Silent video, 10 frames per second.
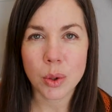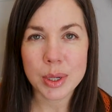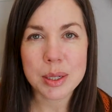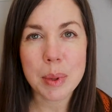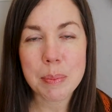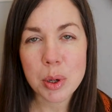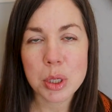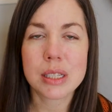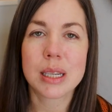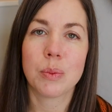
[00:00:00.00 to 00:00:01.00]
are going to be
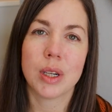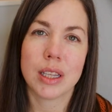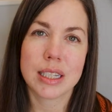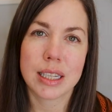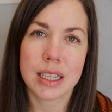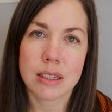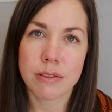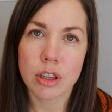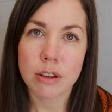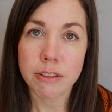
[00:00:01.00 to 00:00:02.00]
purchasing one of these kits
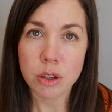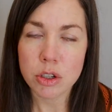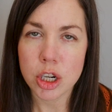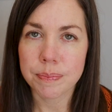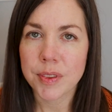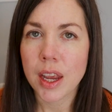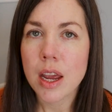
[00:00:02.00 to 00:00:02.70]
for the future.